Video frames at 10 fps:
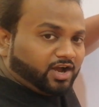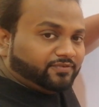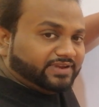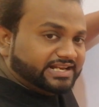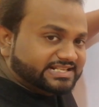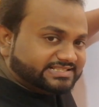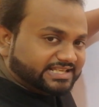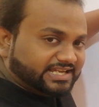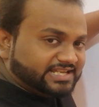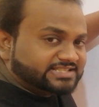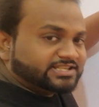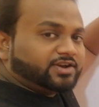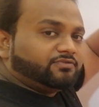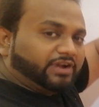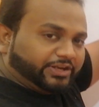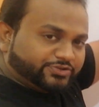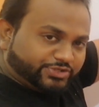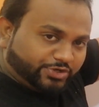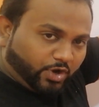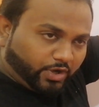of indices, what you
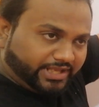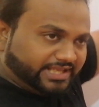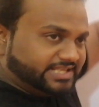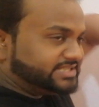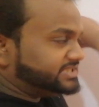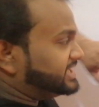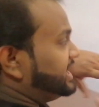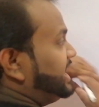should know is